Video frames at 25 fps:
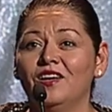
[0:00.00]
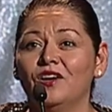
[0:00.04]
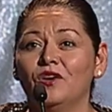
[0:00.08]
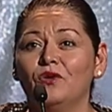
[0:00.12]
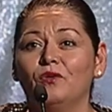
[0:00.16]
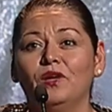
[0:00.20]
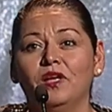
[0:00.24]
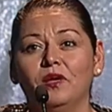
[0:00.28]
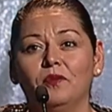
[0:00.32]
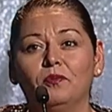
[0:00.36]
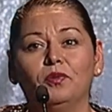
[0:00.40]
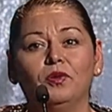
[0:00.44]

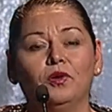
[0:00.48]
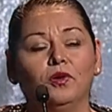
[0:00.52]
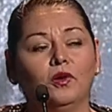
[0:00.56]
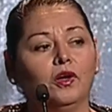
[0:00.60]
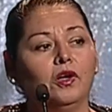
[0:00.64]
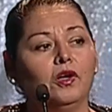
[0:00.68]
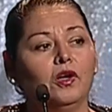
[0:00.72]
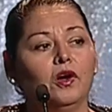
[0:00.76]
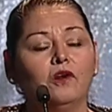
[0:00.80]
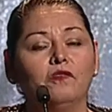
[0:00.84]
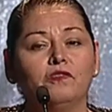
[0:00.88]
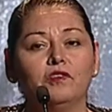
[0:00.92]
We
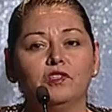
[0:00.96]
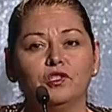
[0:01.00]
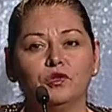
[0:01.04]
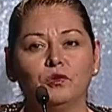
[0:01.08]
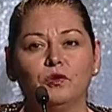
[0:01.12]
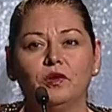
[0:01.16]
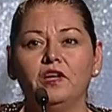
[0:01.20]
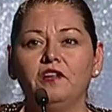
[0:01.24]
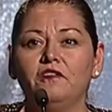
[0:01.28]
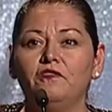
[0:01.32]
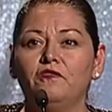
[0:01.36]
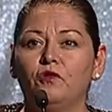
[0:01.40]
employ over
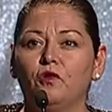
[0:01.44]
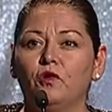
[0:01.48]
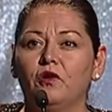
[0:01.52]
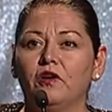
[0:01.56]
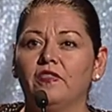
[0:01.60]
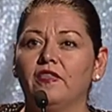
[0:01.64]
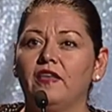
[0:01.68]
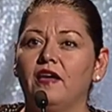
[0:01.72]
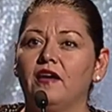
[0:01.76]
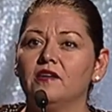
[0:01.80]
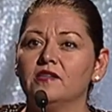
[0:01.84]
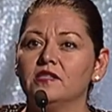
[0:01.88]
24,000
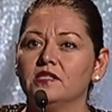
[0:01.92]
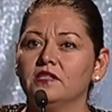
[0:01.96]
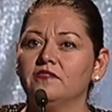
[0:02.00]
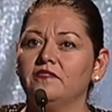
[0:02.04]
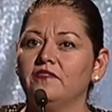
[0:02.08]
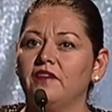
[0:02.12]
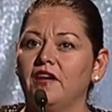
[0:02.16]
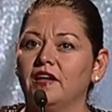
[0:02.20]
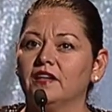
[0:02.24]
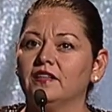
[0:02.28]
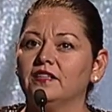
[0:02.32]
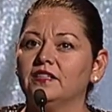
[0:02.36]

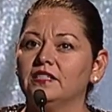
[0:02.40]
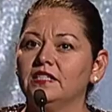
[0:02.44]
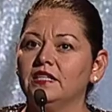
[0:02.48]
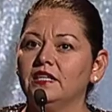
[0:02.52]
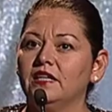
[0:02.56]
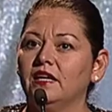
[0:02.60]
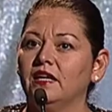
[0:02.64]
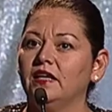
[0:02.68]
faculty